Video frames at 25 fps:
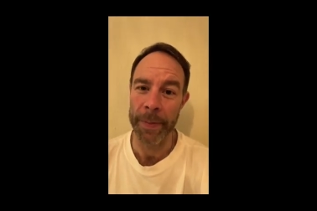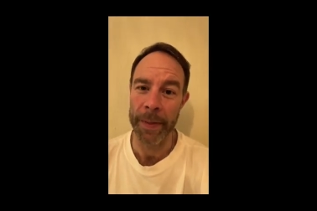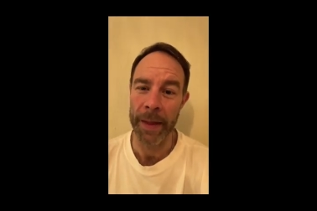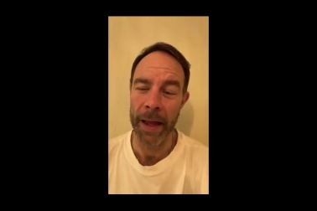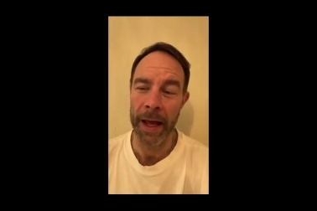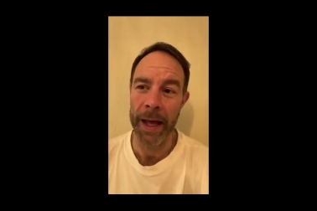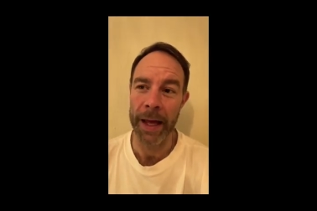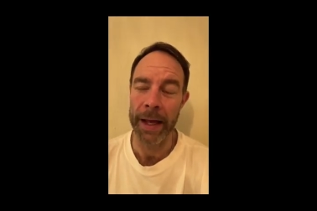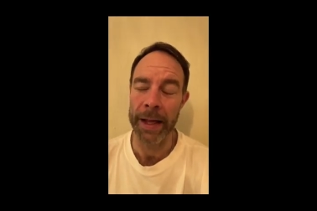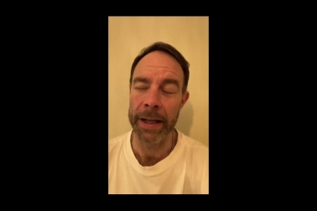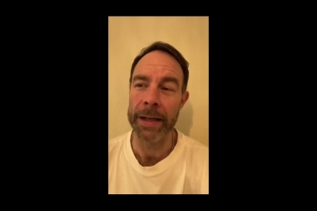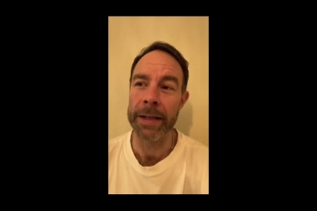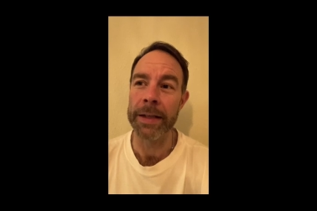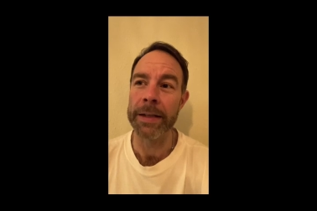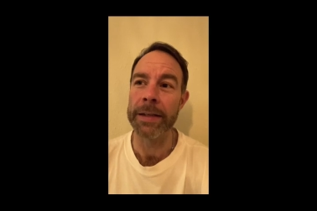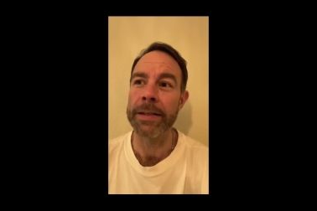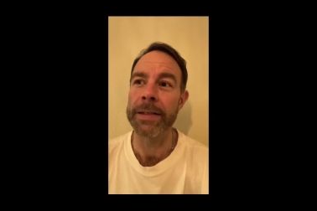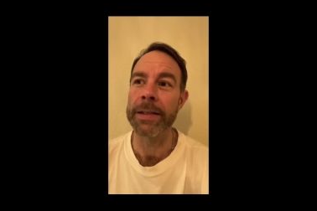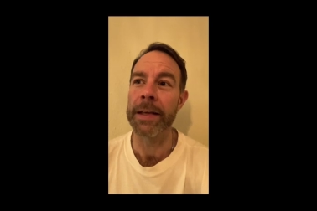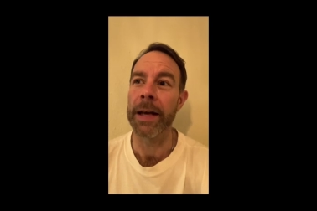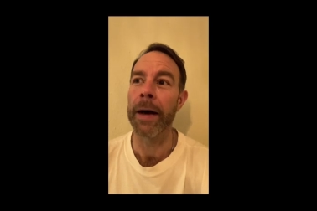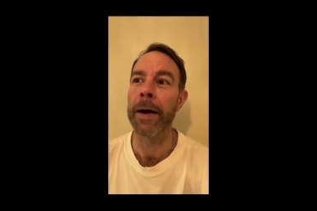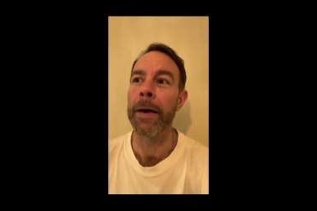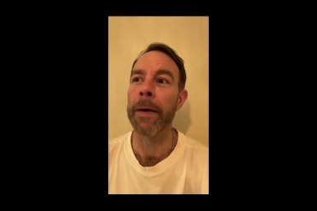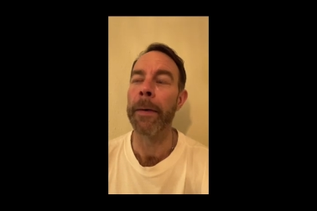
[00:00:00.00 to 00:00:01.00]
And
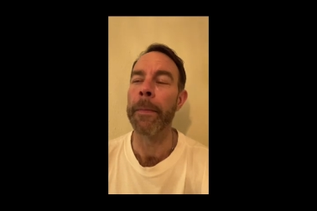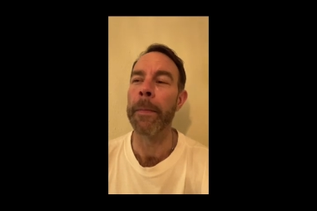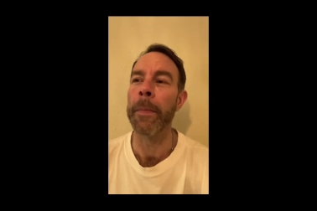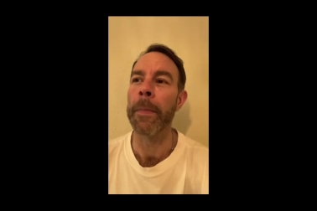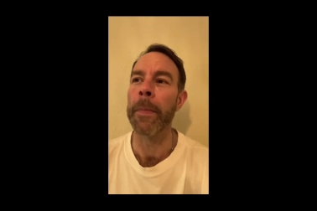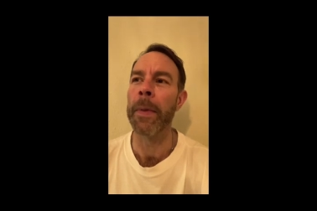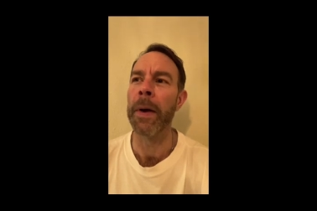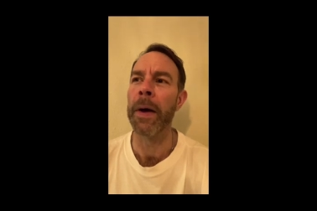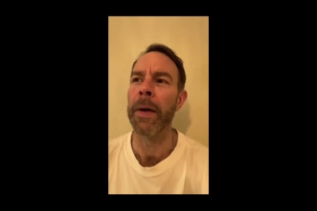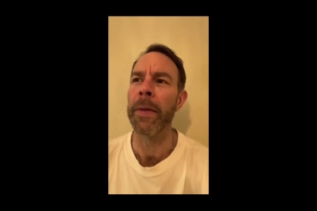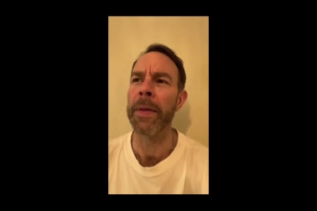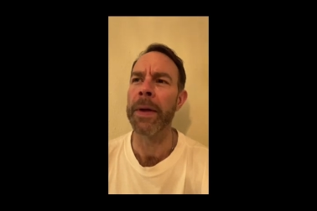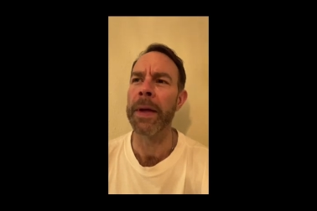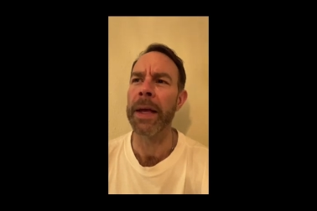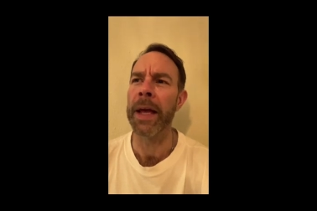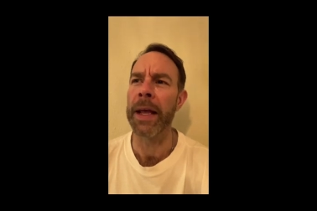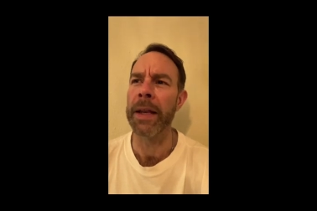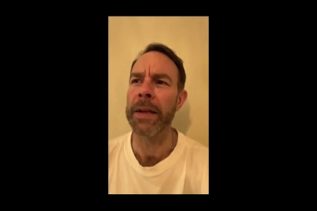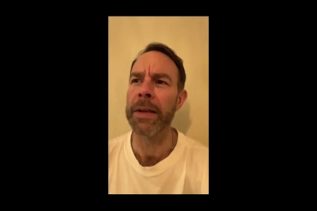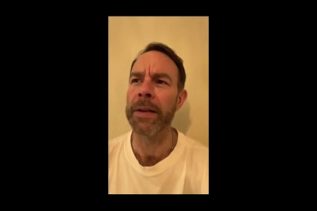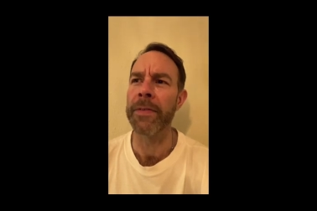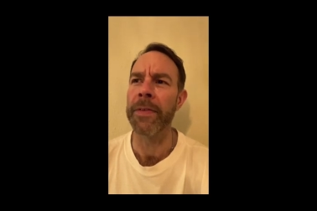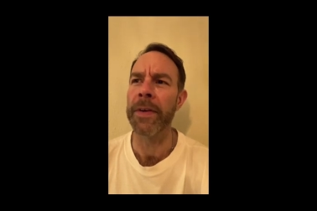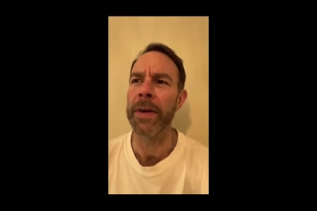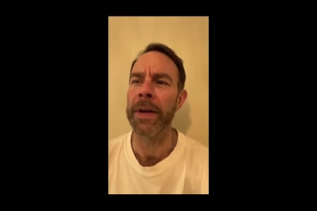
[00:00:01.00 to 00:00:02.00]
um, at the
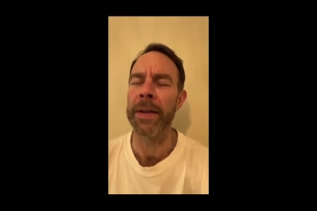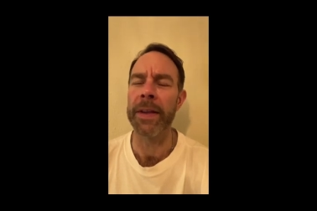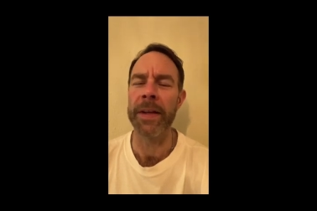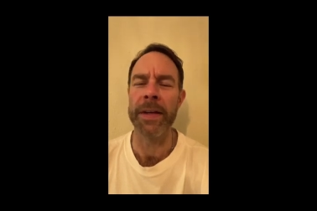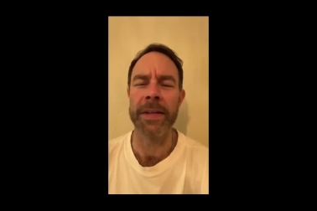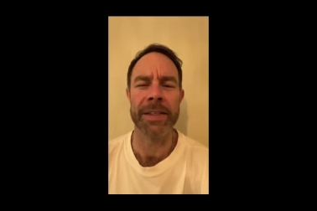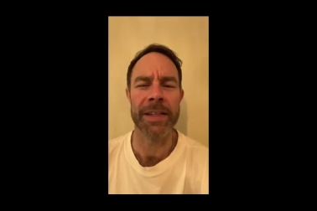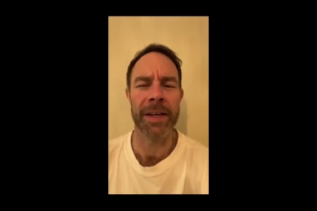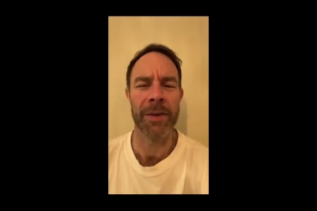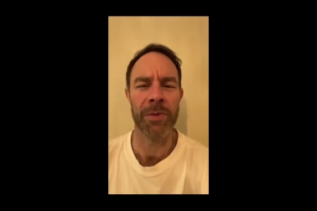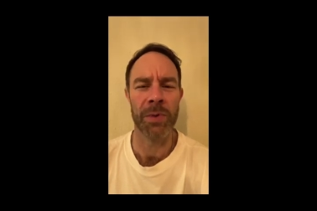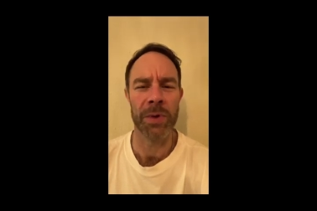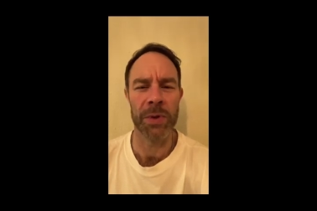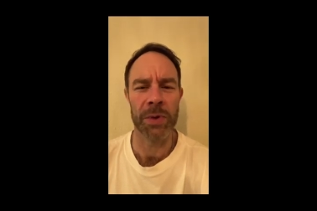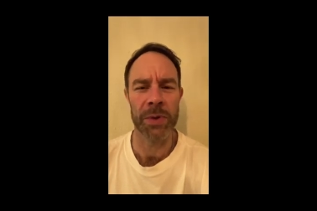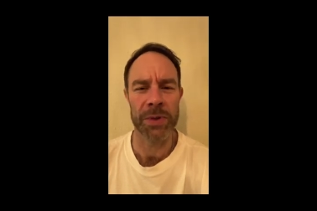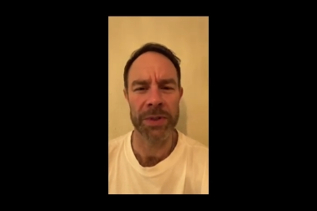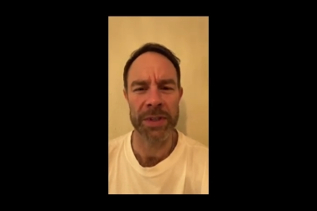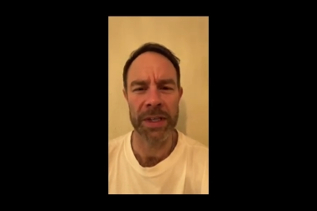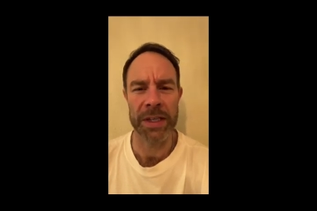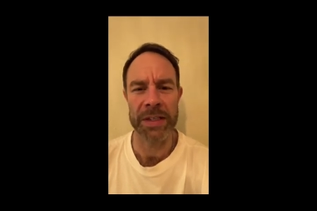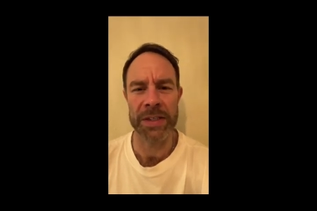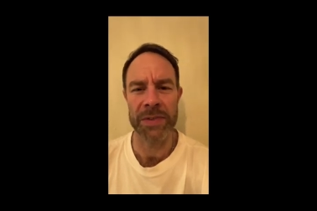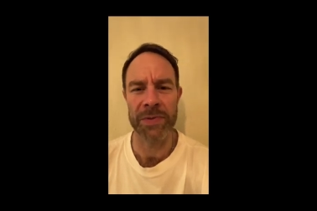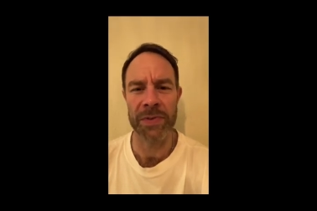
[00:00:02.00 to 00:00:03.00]
end of it, there's that real
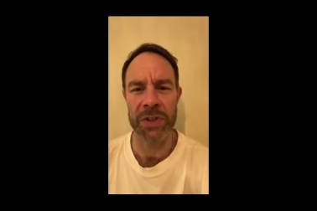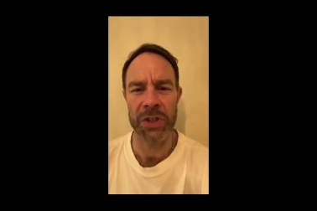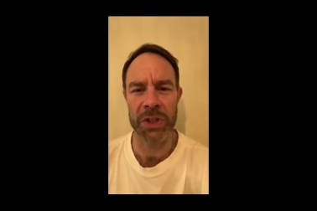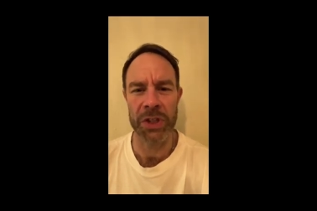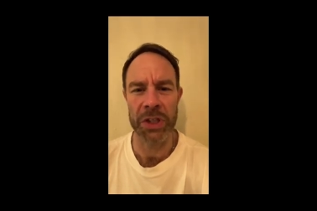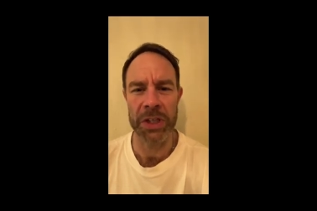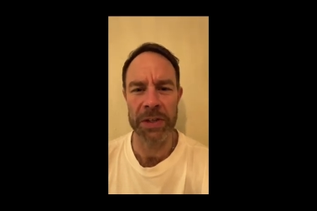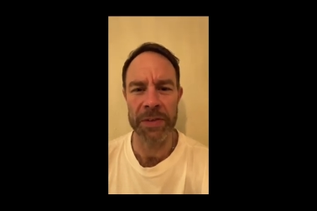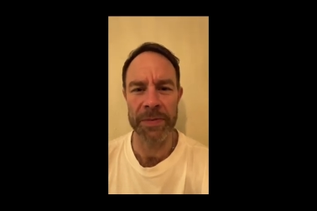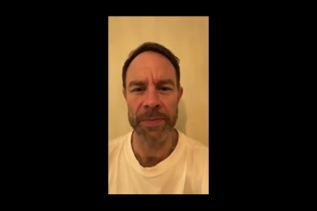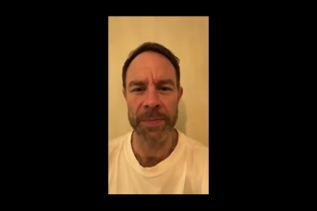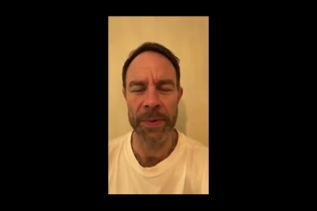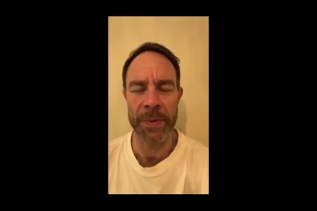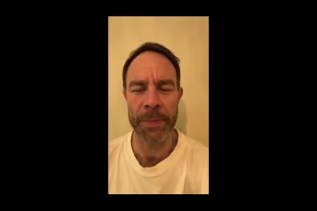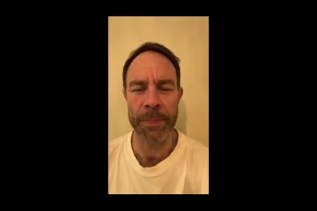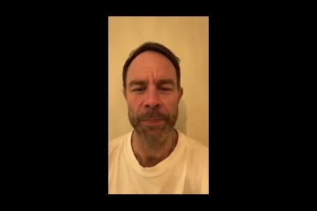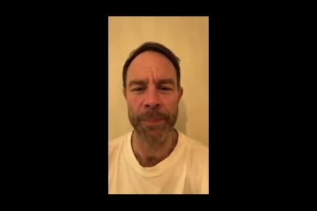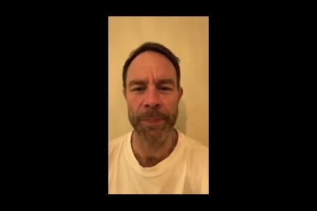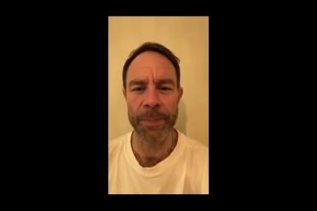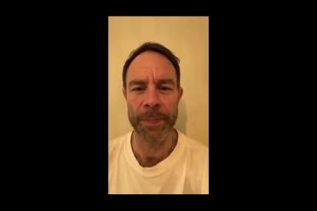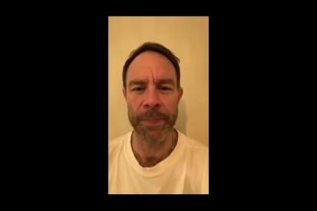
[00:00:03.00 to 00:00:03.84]
sense of achievement.